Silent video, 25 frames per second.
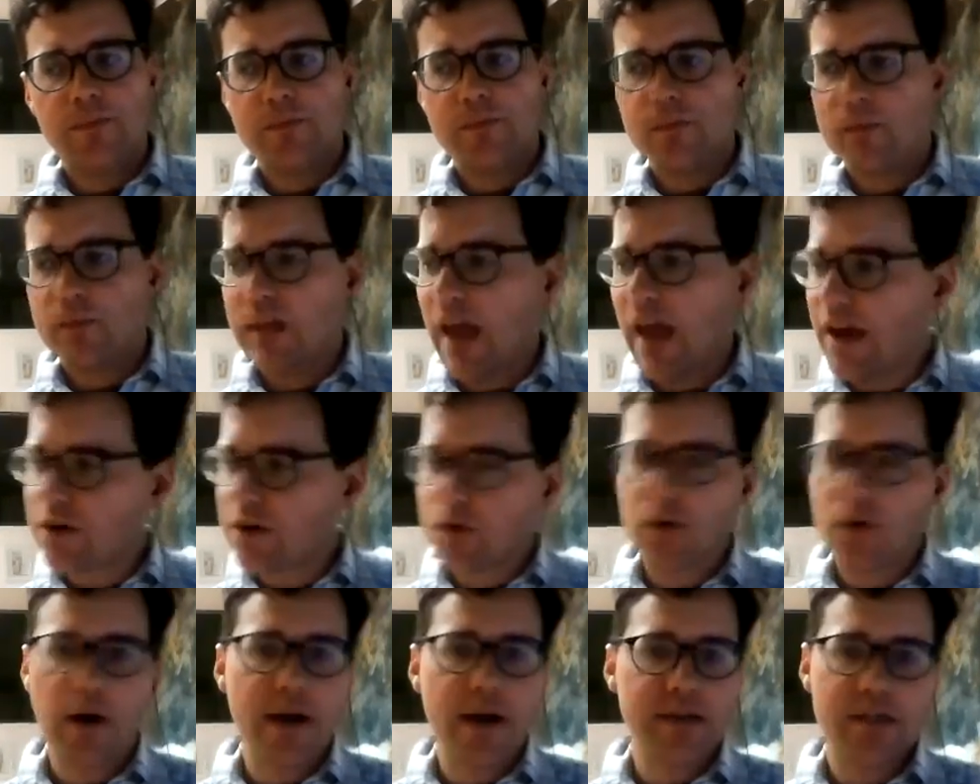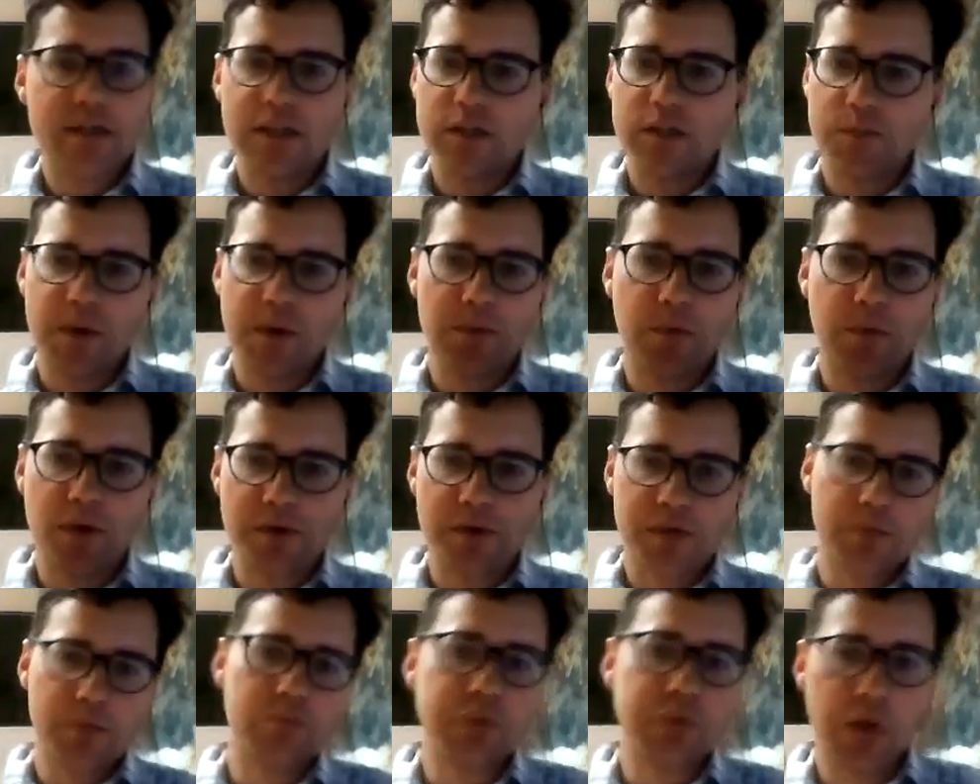categorize these people
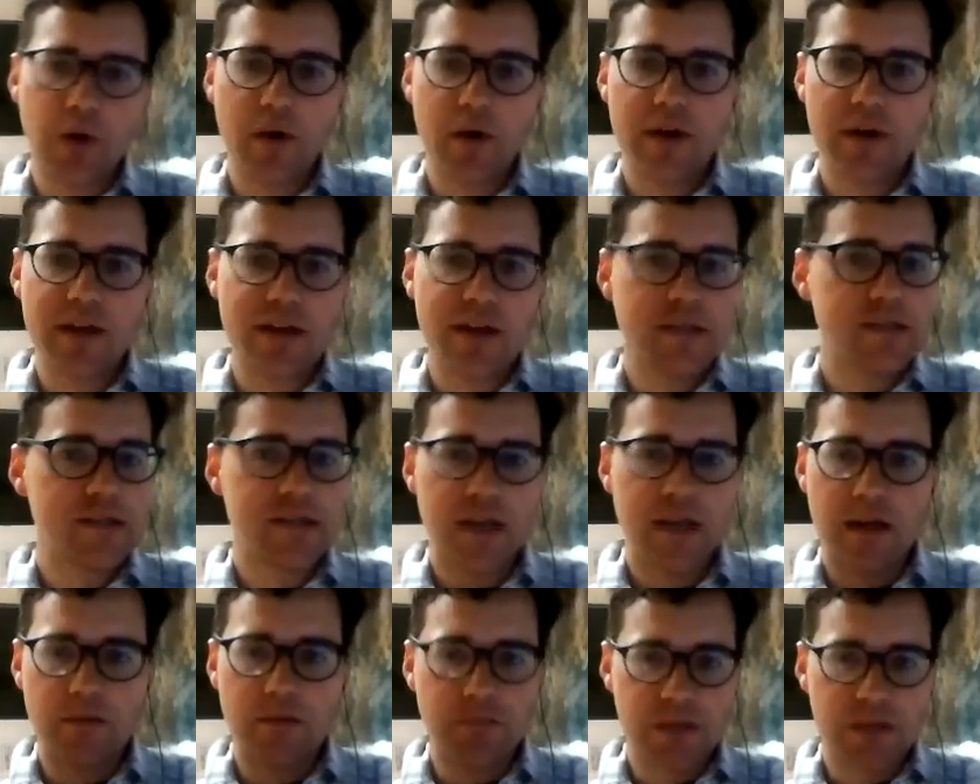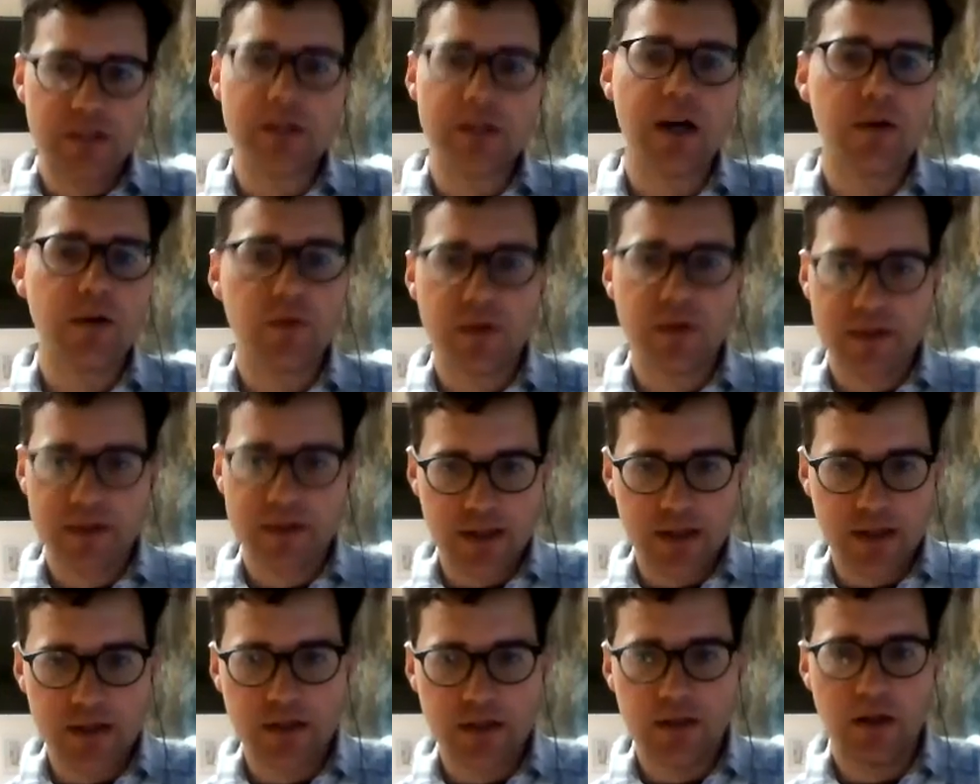as employees and be done with
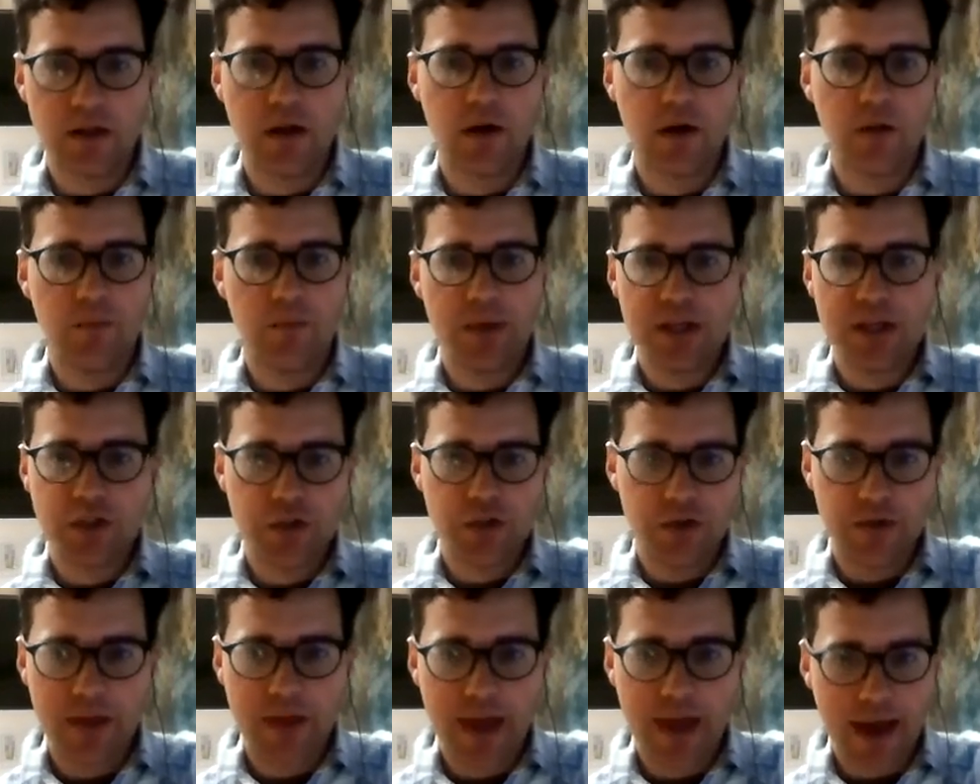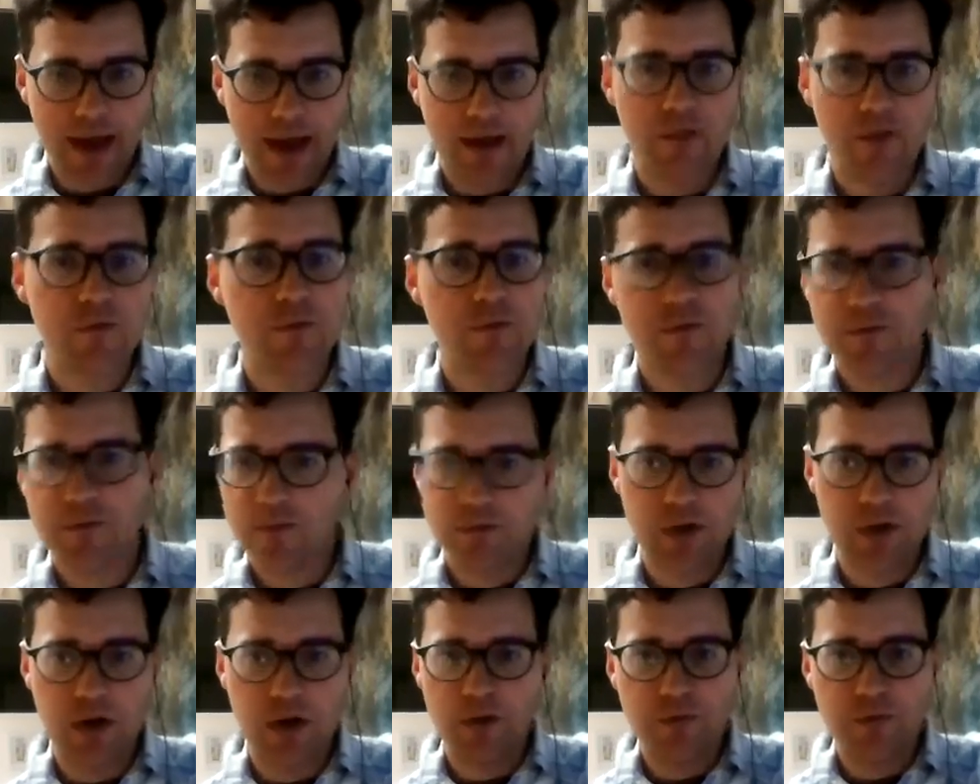it, make sure they have,
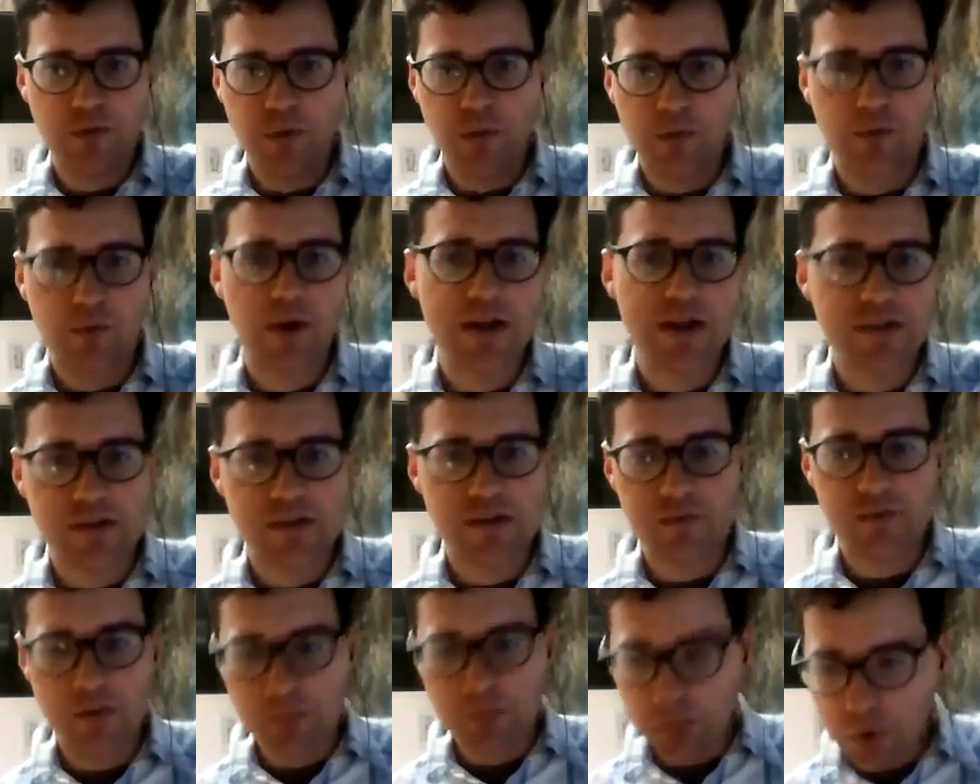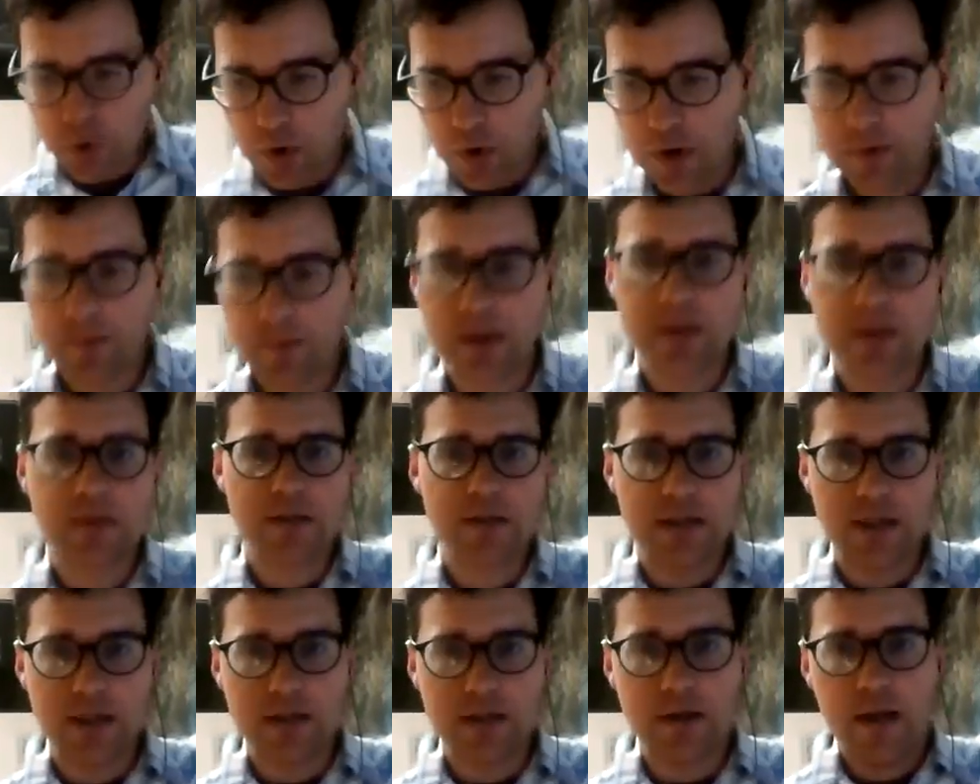full rights of employment
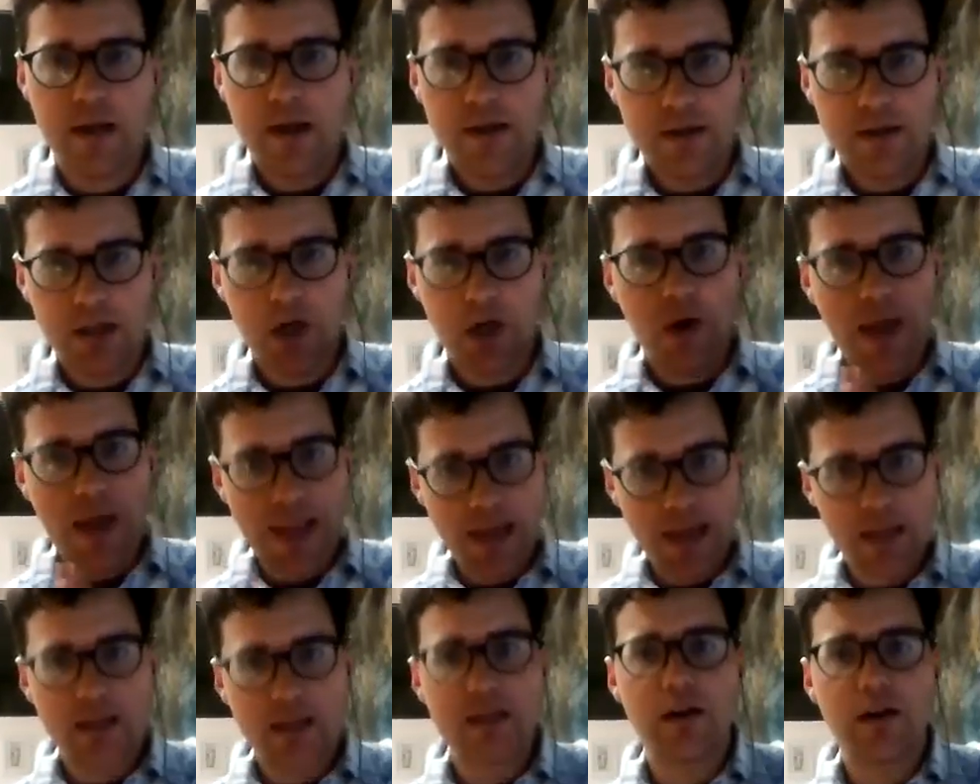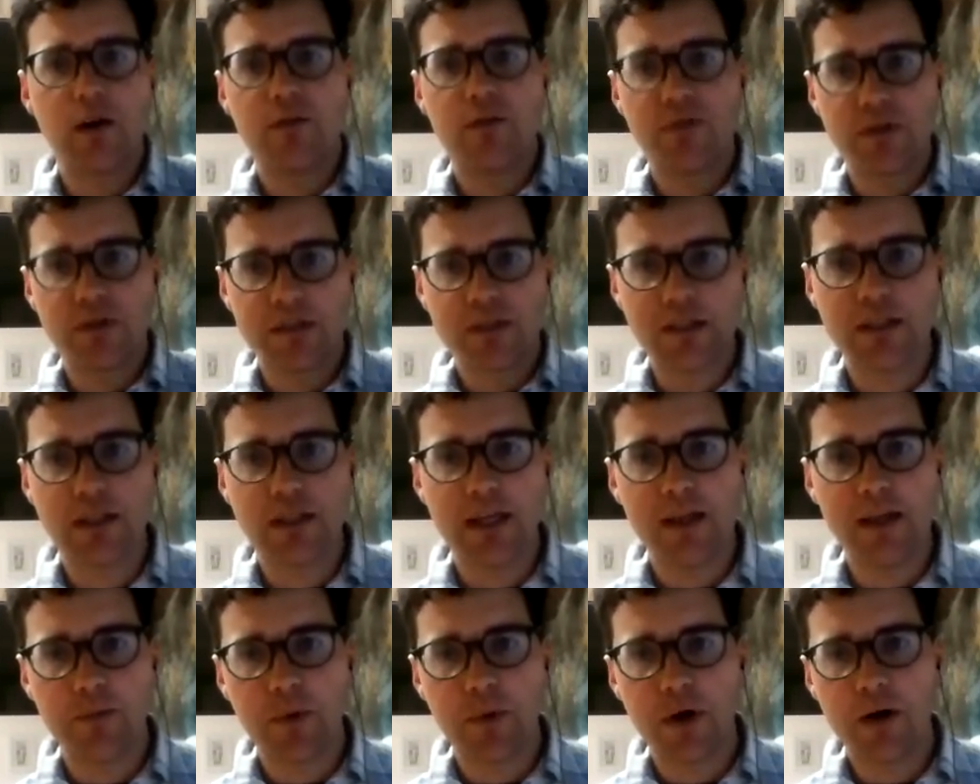and, hand it over to
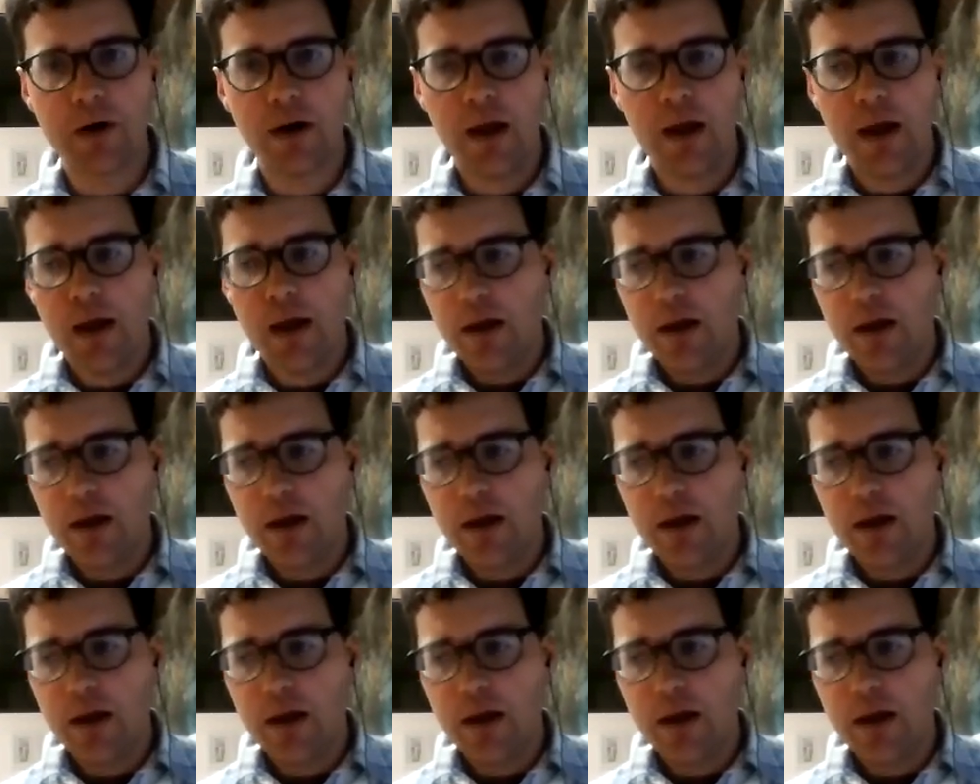labor,